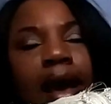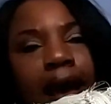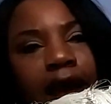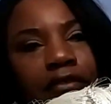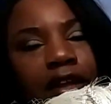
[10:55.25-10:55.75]

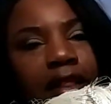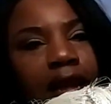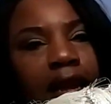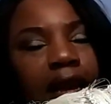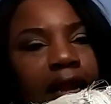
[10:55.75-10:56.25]

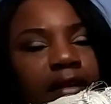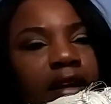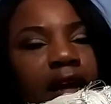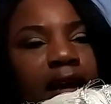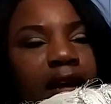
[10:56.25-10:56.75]
everything. And
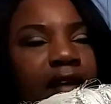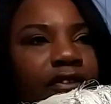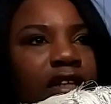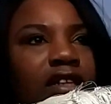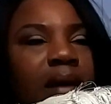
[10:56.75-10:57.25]
at
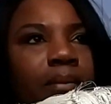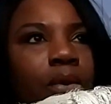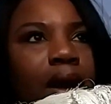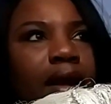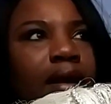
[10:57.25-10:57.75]
some
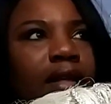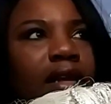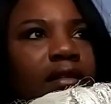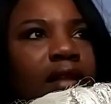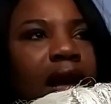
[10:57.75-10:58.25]
point
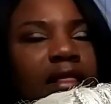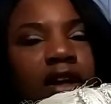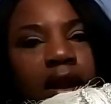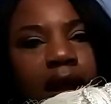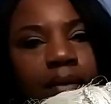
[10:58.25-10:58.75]
I
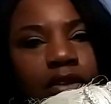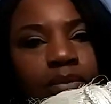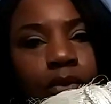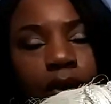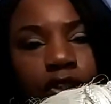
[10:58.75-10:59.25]
thought I was
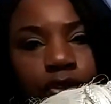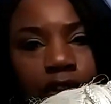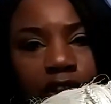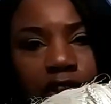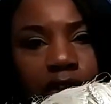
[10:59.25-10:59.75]
more
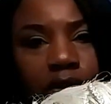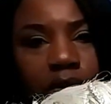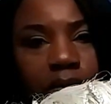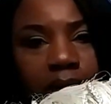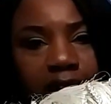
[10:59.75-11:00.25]

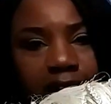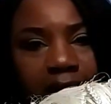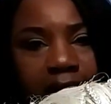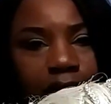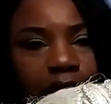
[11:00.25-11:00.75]
traditional, my
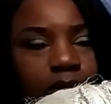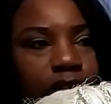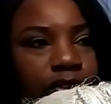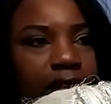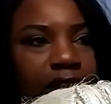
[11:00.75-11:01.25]
style was more
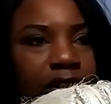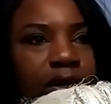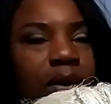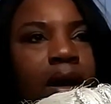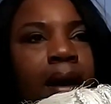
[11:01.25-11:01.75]
traditional.